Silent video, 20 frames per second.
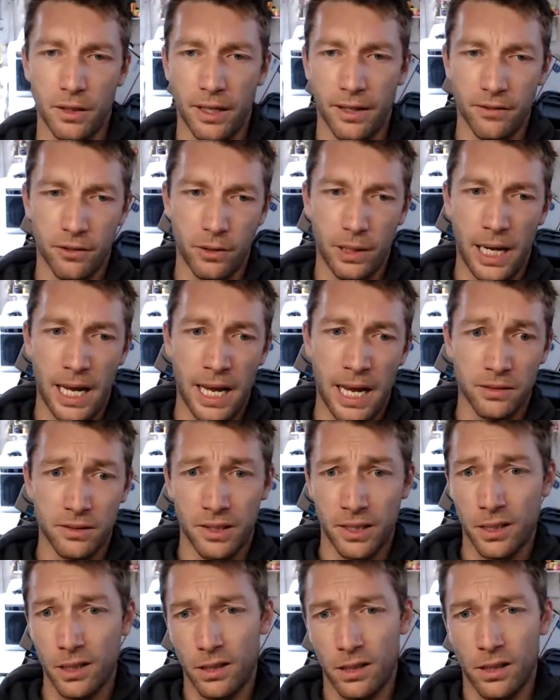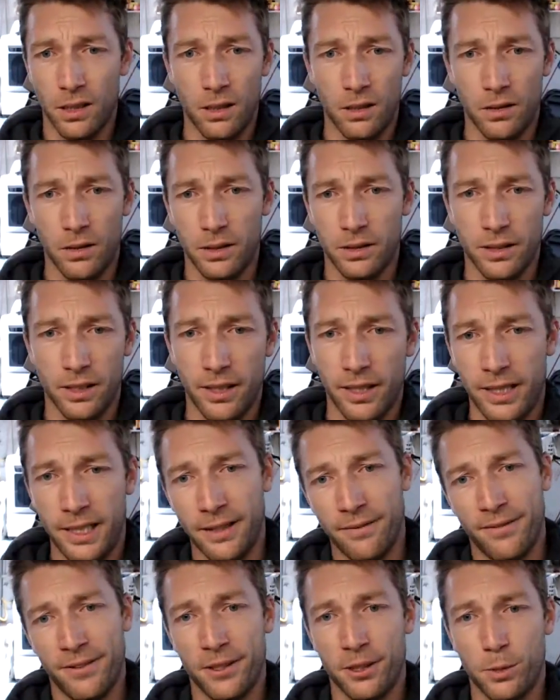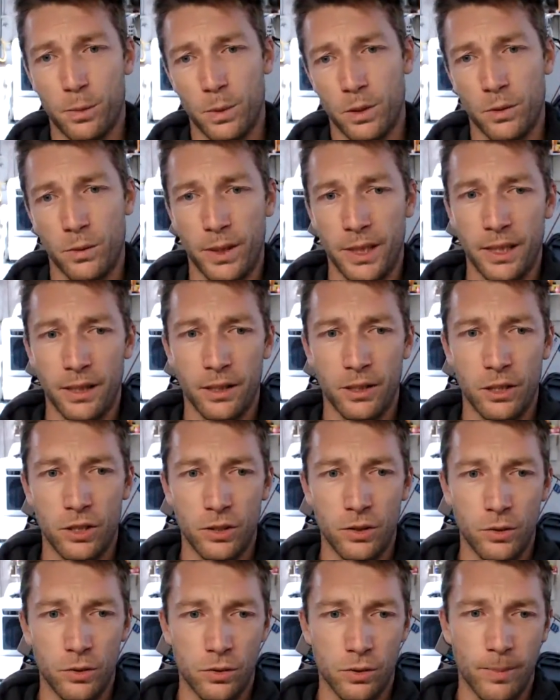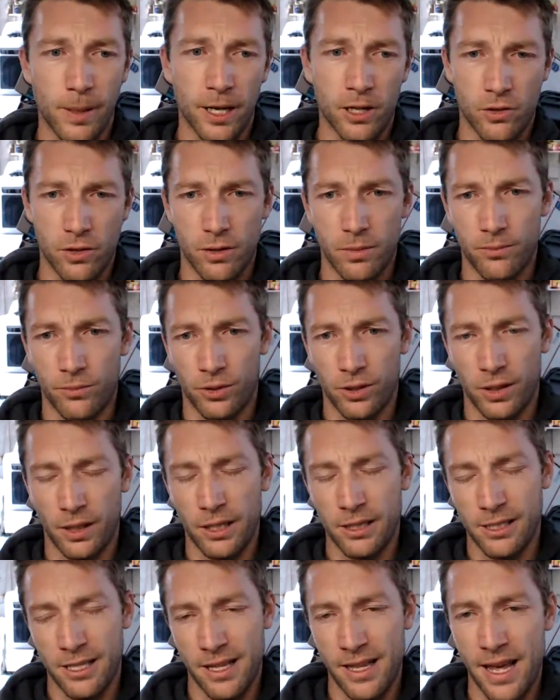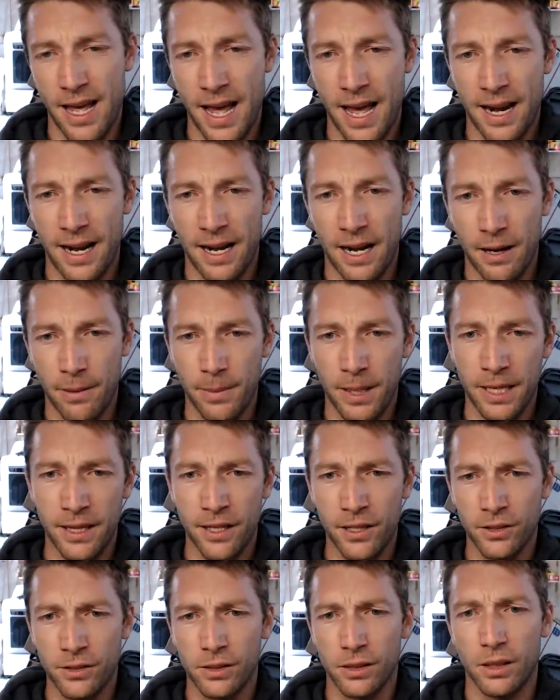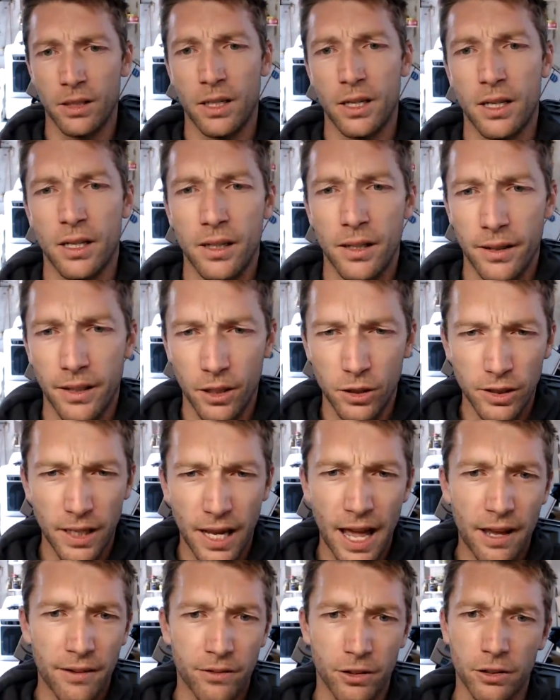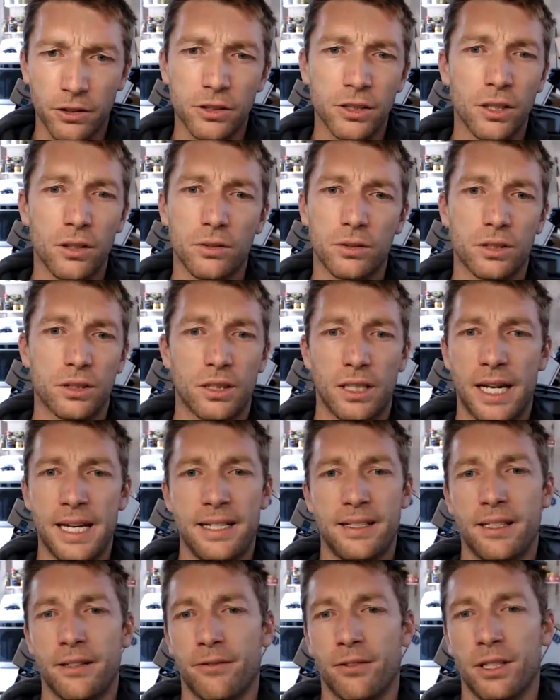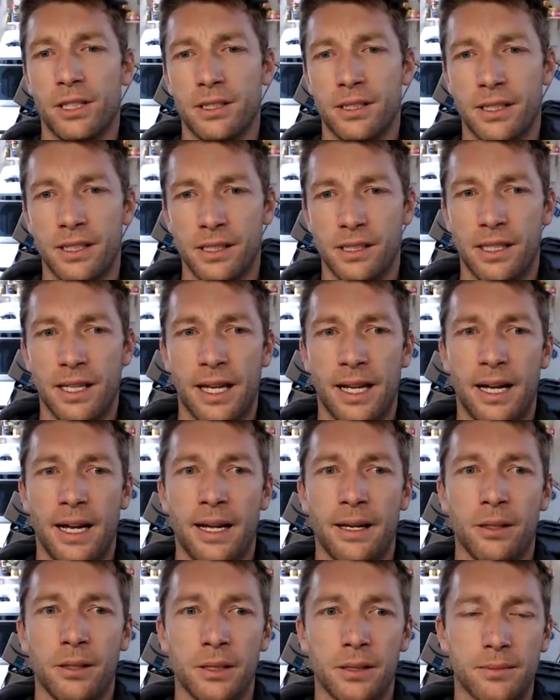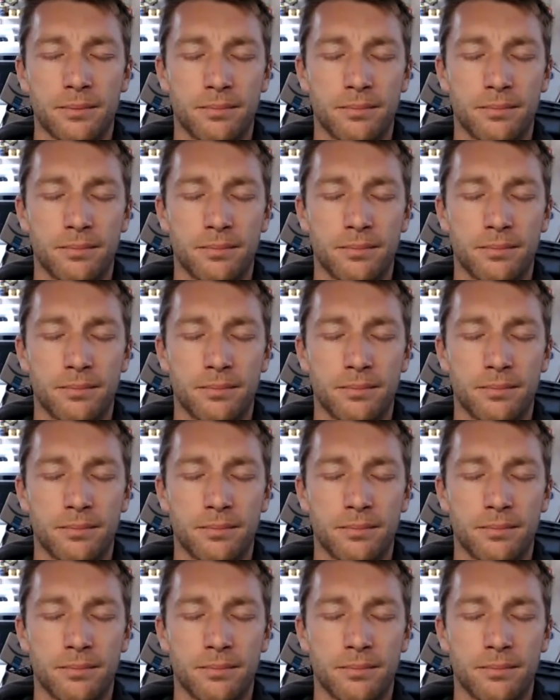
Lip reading: Everyone asks like, oh, is there any difference between the two spectrums and this and that? And I mean, there's ever so slight differences that I